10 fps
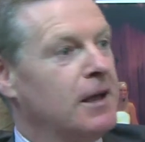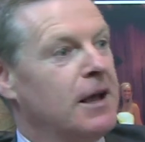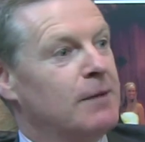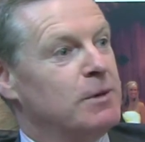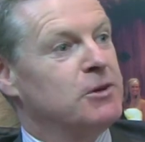
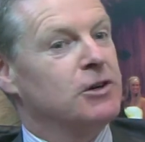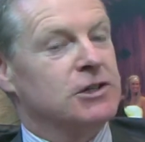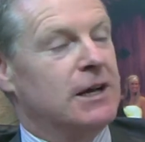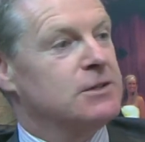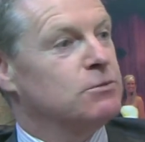And by pure
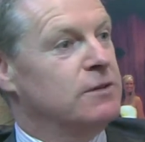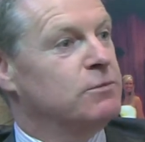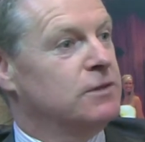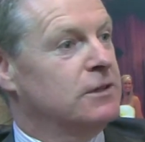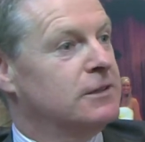chance, we
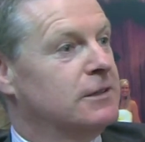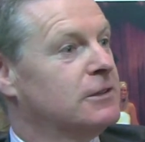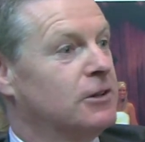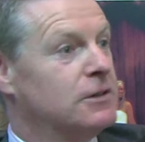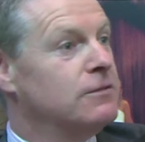moved into
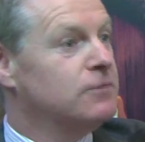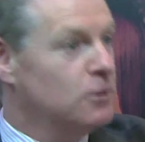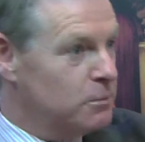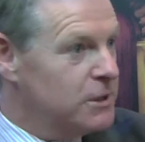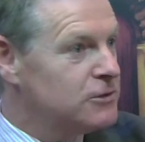
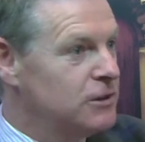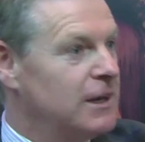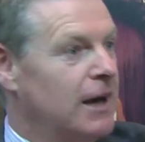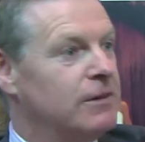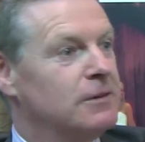34 Bridge Street,
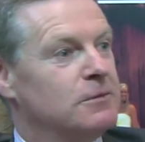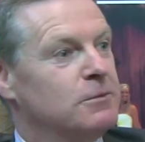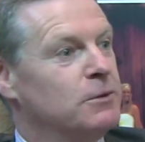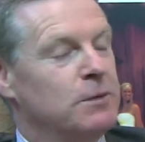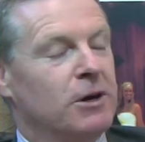Cavan.
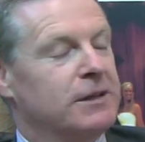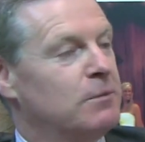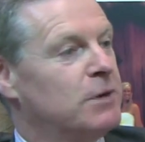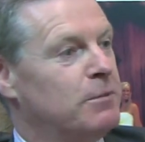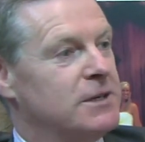We only bought
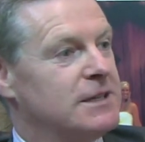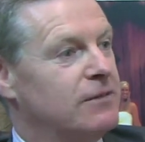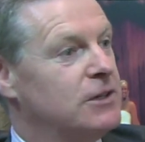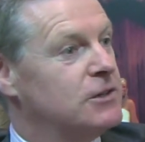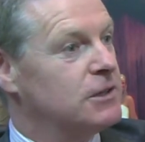that property 7 years ago.